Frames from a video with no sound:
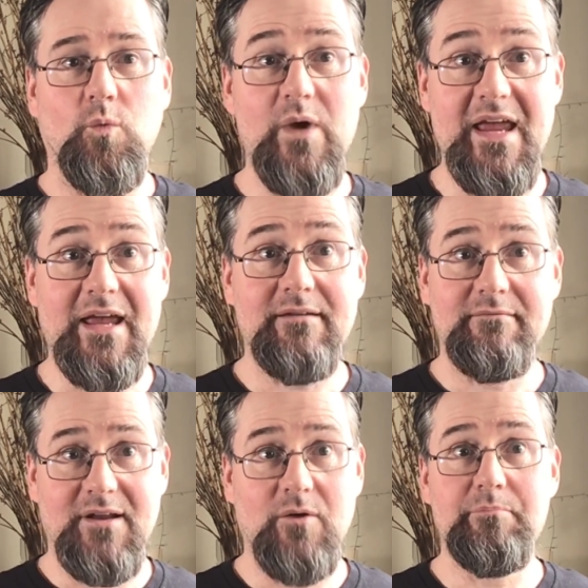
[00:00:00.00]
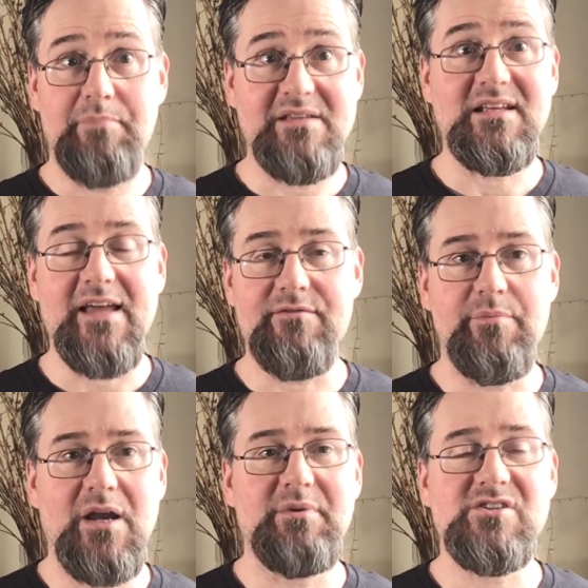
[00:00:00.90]
basically
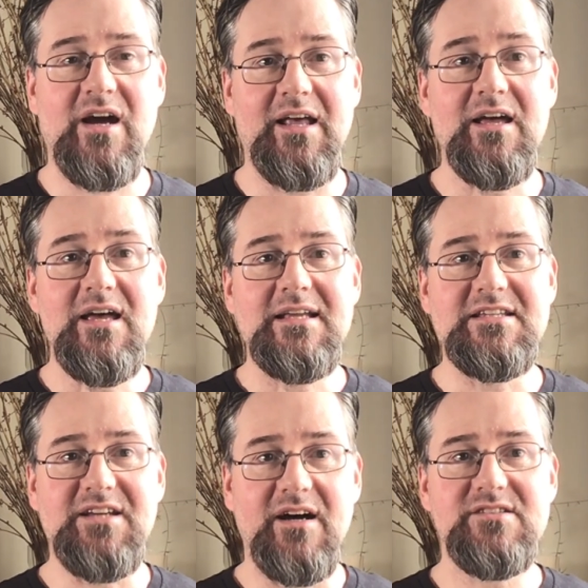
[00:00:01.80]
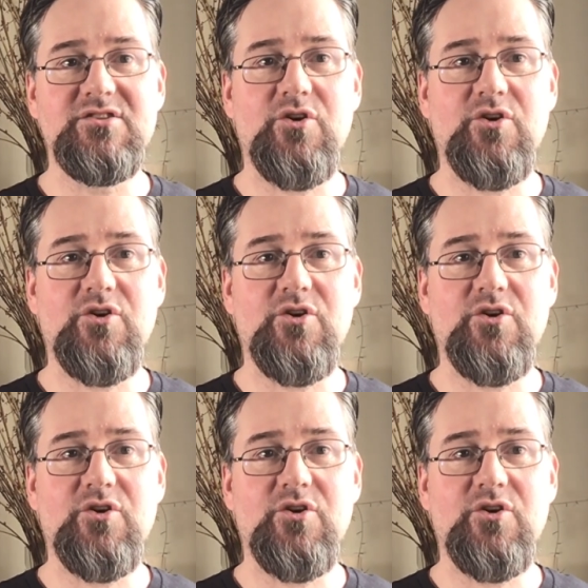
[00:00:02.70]
everybody but China, does